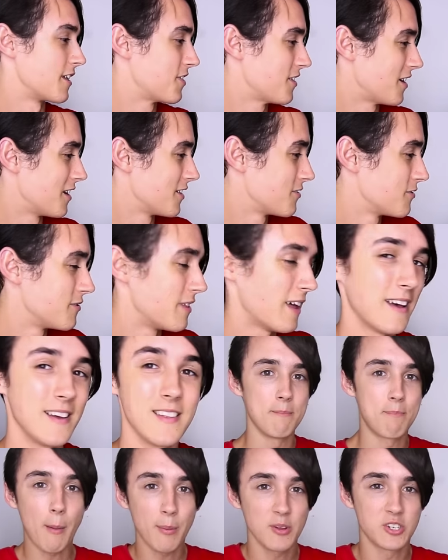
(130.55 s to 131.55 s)
have thought through
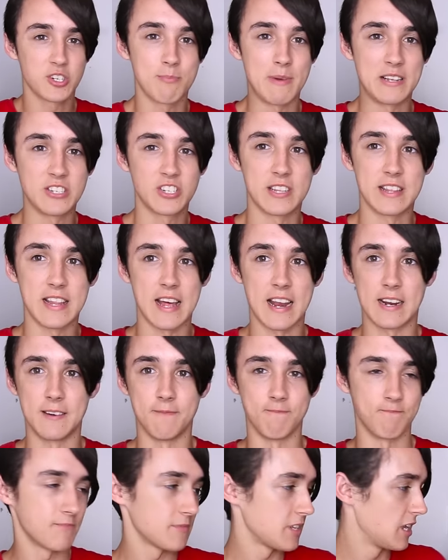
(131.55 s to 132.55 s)
that. Probably should mention that
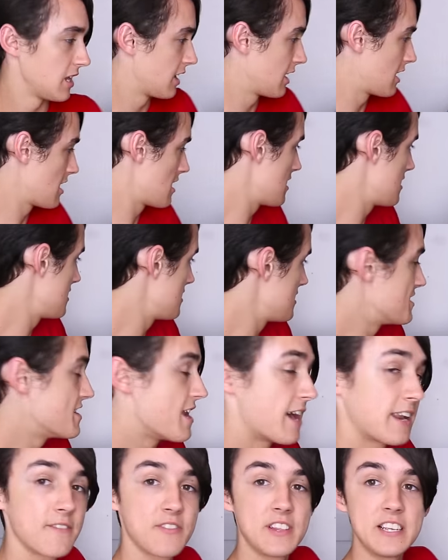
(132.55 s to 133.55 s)
um,
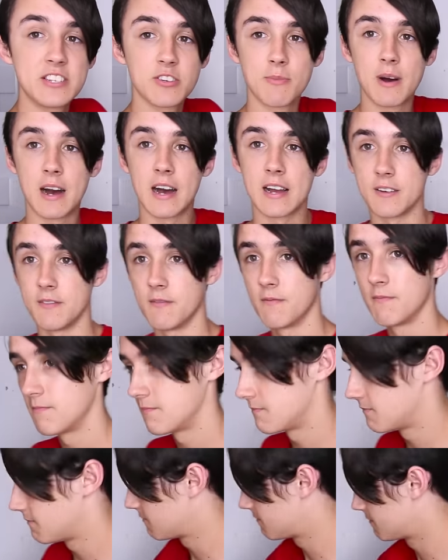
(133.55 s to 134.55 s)
none of these are mine.
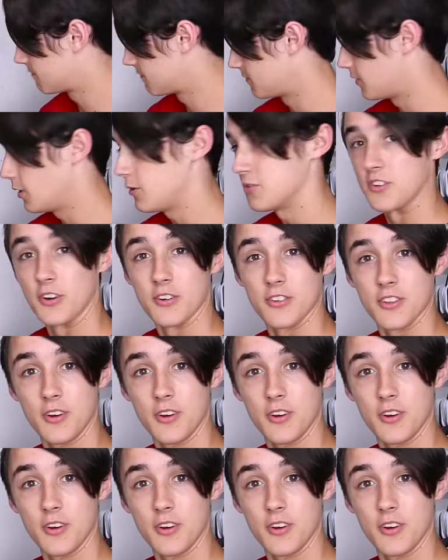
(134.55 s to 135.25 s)
Those are